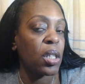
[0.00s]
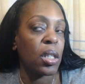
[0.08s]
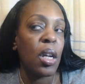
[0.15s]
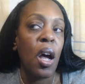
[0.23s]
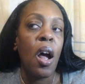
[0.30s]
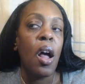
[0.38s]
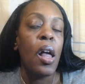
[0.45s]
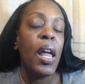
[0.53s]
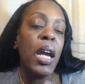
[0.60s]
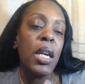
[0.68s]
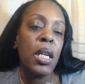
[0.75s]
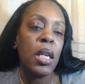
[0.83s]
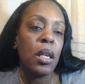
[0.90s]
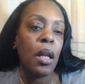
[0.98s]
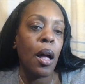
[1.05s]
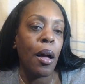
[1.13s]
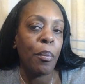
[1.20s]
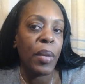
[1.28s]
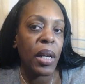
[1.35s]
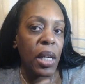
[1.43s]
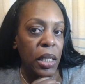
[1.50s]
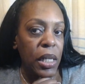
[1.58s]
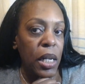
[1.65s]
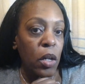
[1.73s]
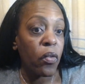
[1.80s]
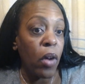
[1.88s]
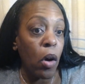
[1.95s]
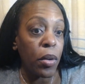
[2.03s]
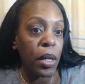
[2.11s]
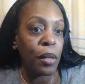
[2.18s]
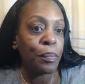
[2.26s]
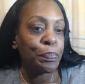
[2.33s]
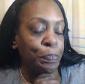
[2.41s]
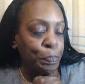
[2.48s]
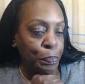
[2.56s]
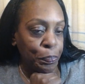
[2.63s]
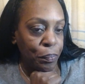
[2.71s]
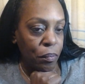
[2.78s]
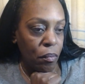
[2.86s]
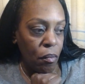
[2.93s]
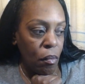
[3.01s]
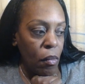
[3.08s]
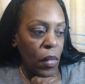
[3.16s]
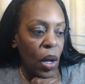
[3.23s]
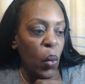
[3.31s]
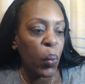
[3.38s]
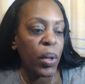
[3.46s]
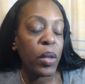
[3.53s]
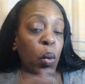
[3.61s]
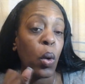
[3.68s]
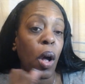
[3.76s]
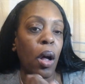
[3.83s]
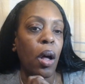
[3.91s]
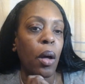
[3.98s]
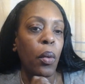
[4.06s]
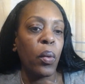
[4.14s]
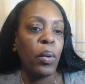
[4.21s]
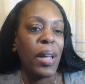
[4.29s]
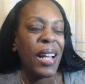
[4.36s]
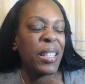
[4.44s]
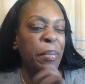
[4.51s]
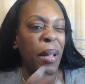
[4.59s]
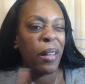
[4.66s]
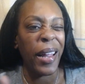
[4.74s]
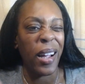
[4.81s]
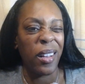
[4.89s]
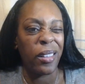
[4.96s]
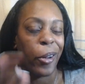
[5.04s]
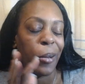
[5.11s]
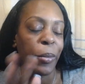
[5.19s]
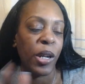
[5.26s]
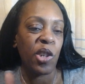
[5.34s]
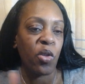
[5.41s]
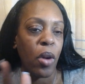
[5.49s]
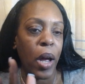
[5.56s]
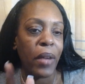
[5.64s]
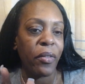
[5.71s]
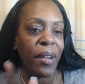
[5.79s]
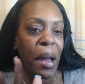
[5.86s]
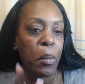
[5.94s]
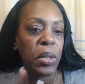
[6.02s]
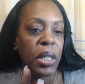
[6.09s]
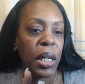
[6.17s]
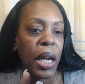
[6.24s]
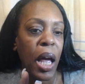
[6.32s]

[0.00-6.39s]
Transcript: and um, because in Livonia, we, uh, that's about like a 30 minute drive for Hamilton and I.